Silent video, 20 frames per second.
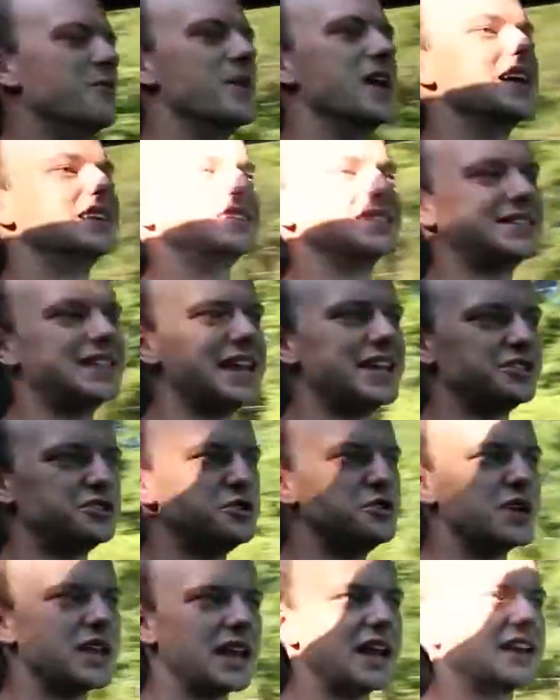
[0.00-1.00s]
We had to take
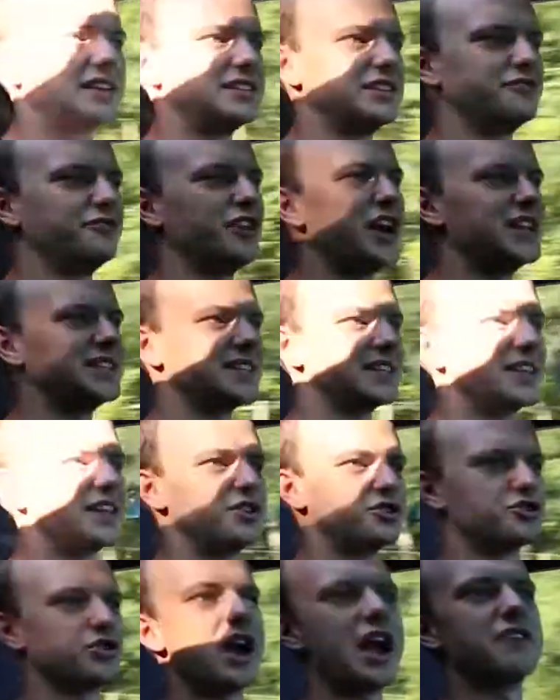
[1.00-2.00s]
2 connecting flights and
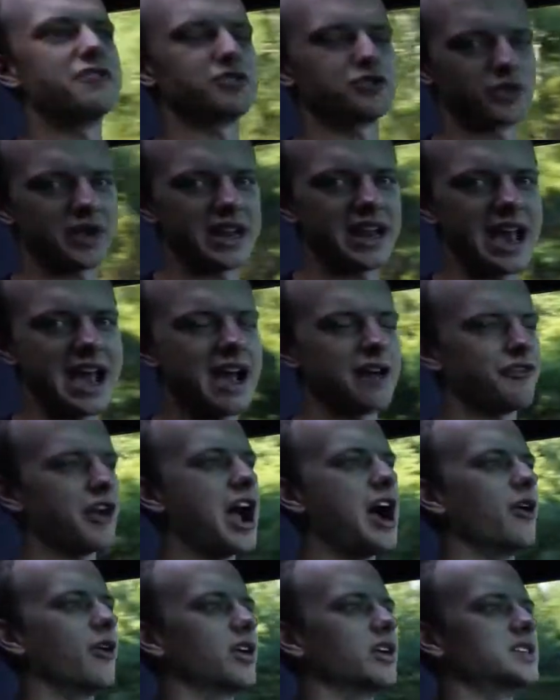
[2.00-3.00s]
then drive 3.5
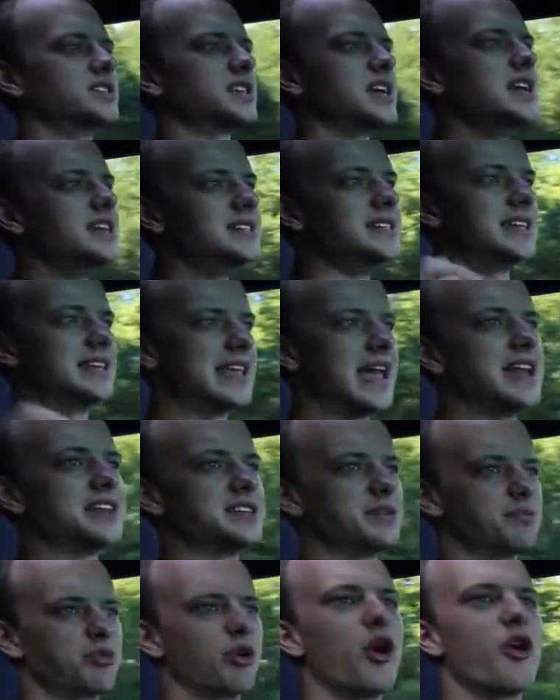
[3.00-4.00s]
hours to get
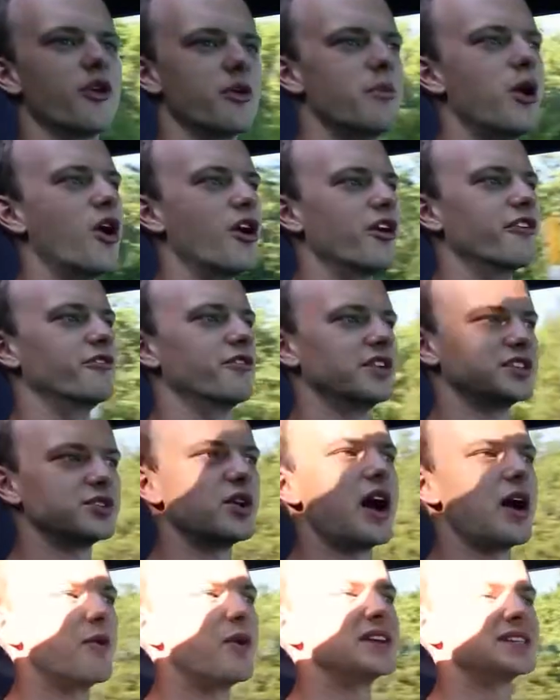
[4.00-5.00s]
to Protomotive. So
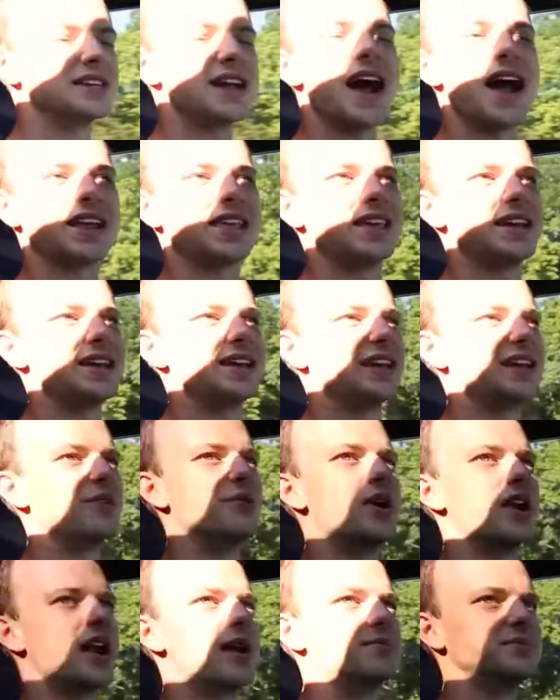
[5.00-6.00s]
I was not kidding
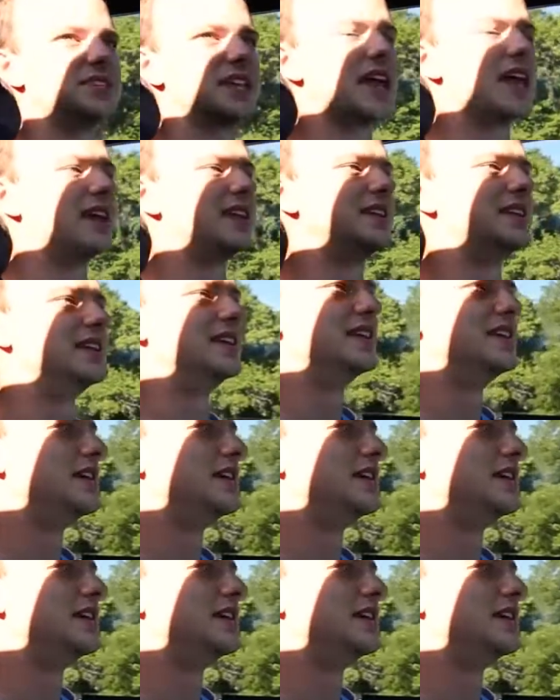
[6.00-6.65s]
when I'm saying